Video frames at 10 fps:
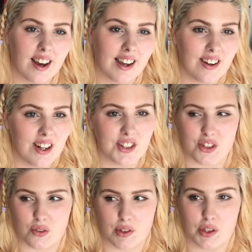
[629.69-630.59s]
I can't
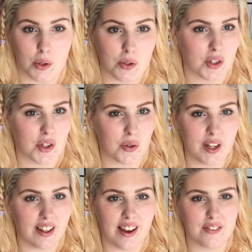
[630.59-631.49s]
just go to the
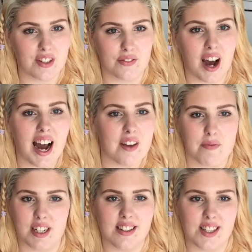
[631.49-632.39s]
toilet every 5
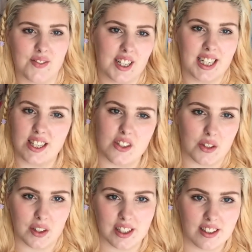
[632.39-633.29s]
minutes if I need
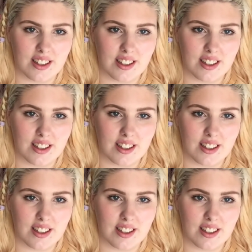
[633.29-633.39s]
to.